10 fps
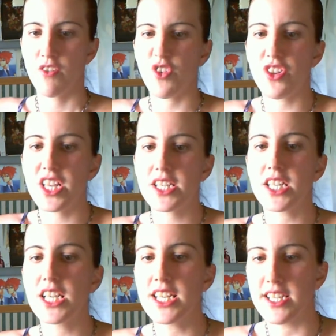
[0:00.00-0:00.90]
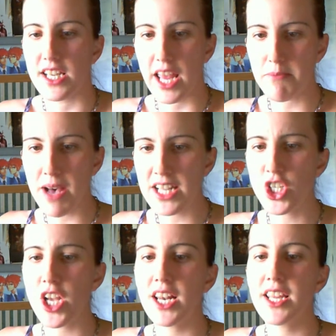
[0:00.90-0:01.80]
For this reason, a man
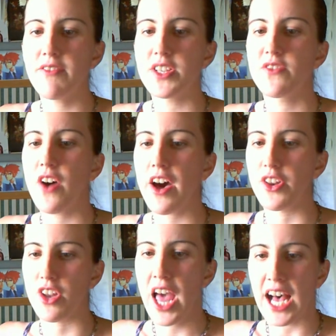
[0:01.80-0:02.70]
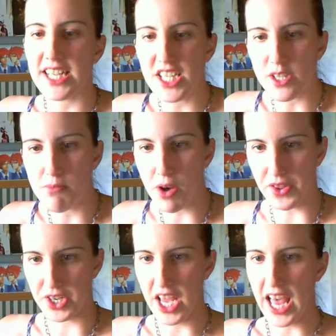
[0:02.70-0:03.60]
shall leave his father and his mother,